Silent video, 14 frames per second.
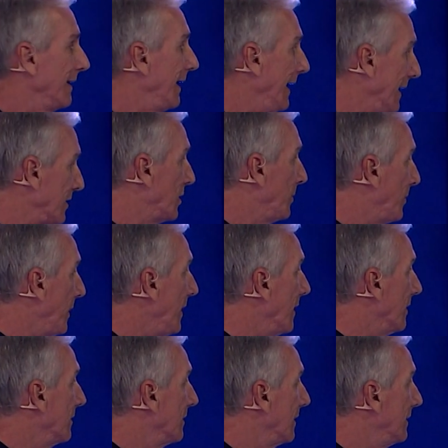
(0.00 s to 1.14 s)
Answered
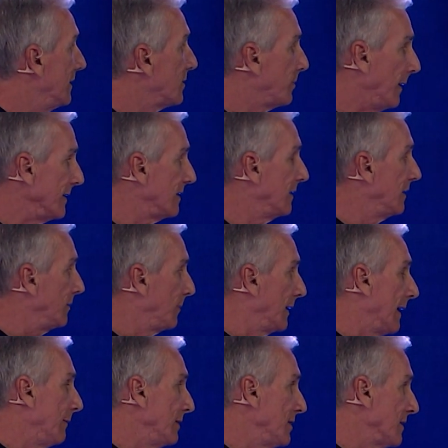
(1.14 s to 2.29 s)
prayer. It just plays into what
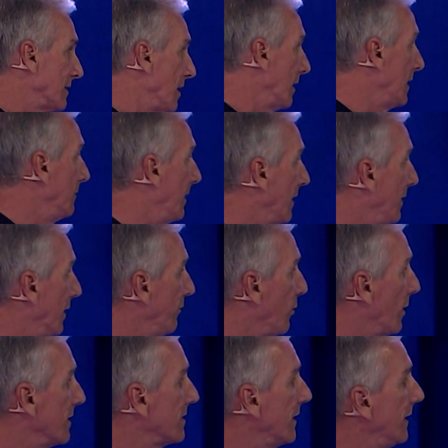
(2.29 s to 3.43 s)
I was just talking about.
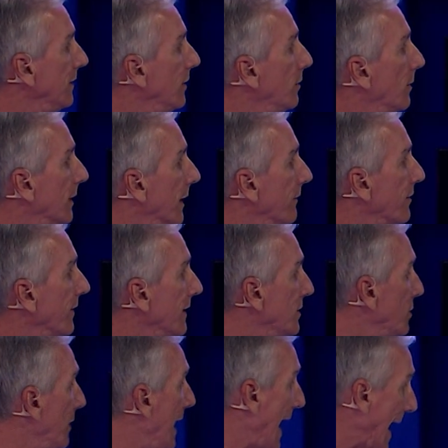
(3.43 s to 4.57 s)
Therefore, I say to you, whatever things
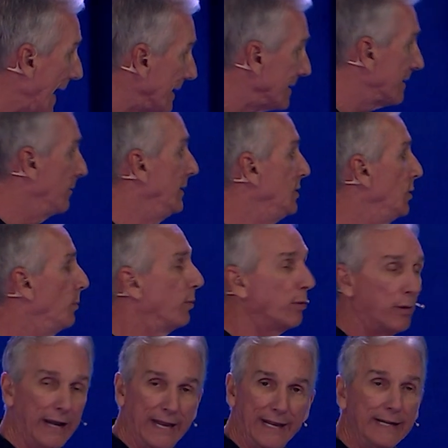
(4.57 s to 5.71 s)
you ask when you
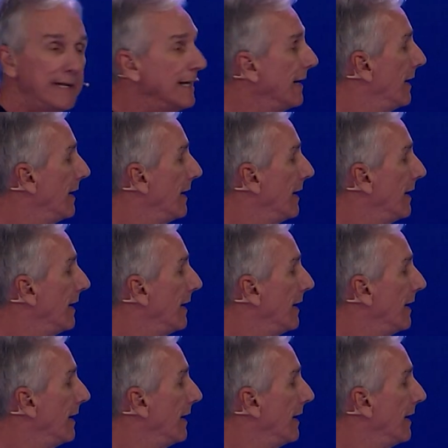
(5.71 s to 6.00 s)
pray,